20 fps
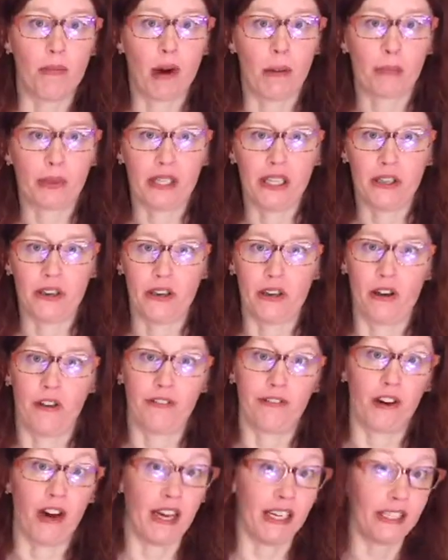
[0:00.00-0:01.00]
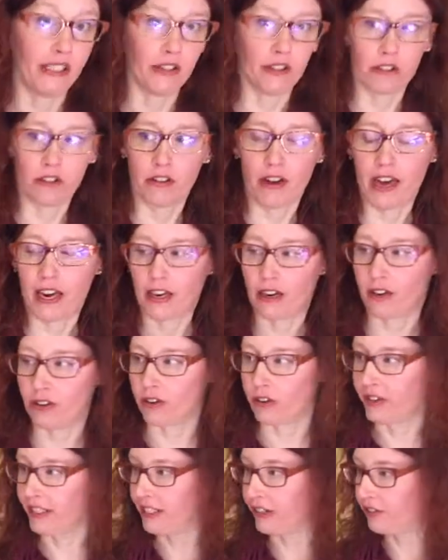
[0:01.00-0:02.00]
up here and I'll find either Greta
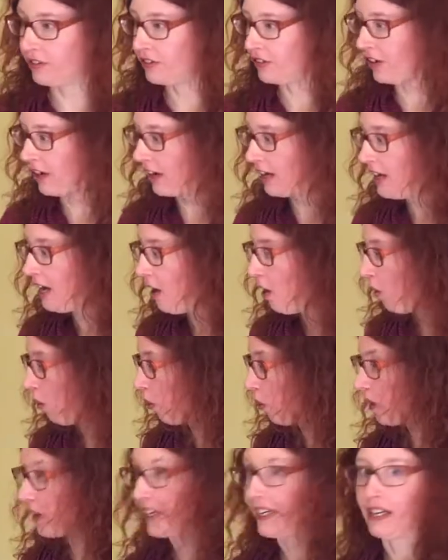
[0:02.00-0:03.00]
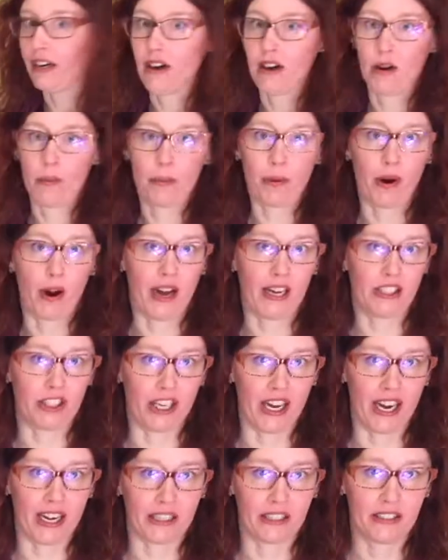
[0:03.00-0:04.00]
or Ilsa working on a
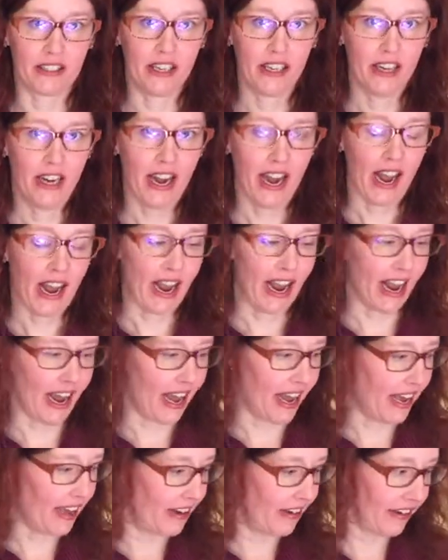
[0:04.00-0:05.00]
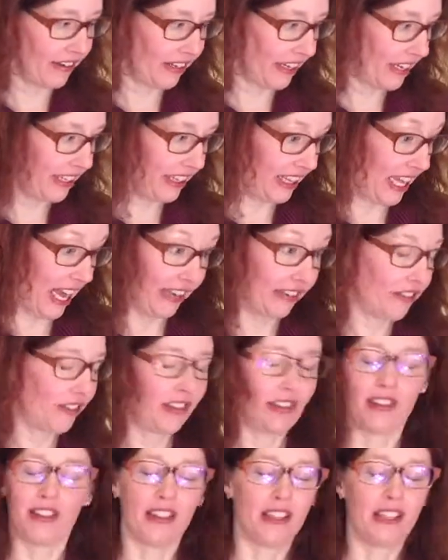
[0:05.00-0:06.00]
project. And
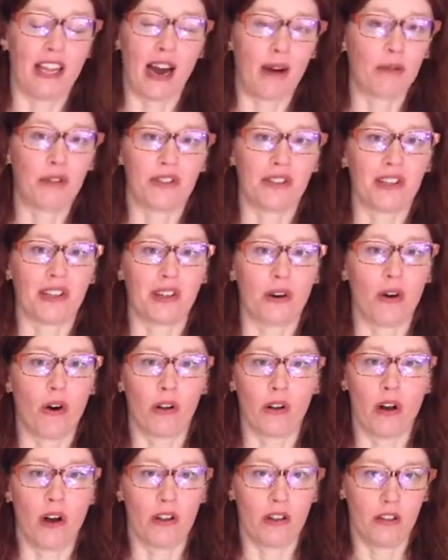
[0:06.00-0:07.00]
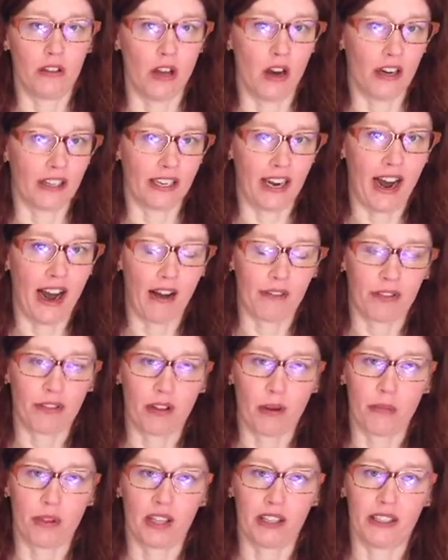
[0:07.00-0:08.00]
that was the goal all along, to have
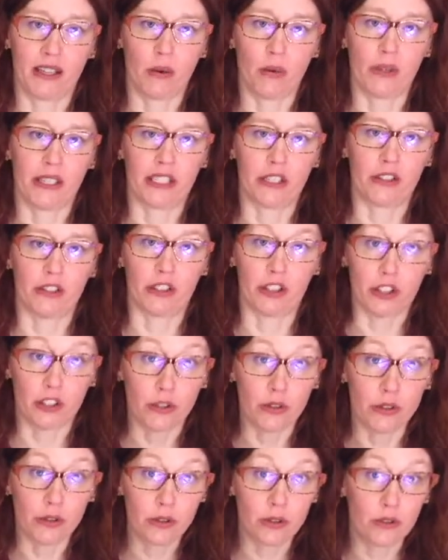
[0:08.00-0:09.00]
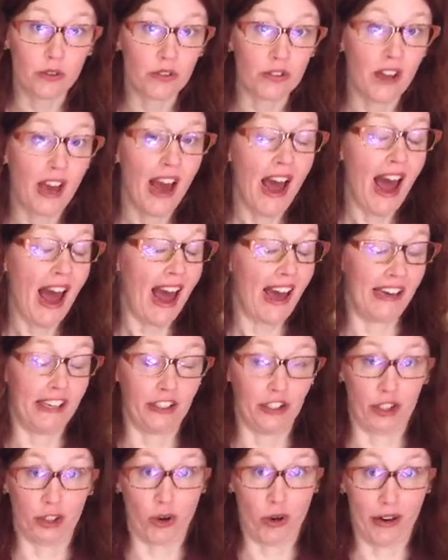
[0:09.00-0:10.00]
something that we could use and
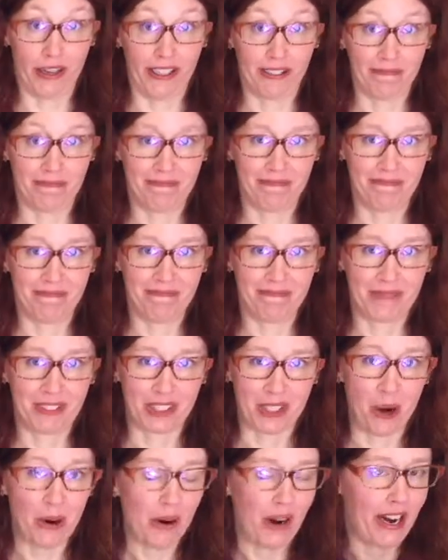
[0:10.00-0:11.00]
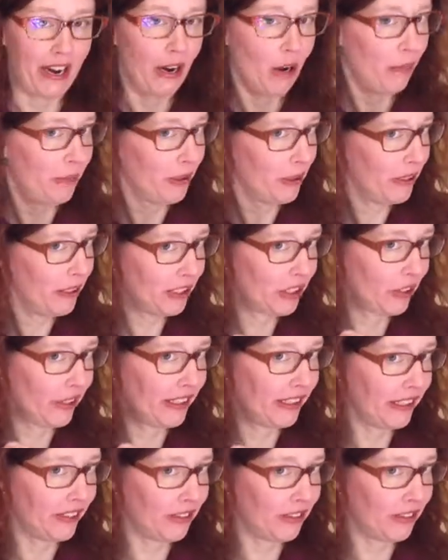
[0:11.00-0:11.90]
enjoy. So I hope you enjoyed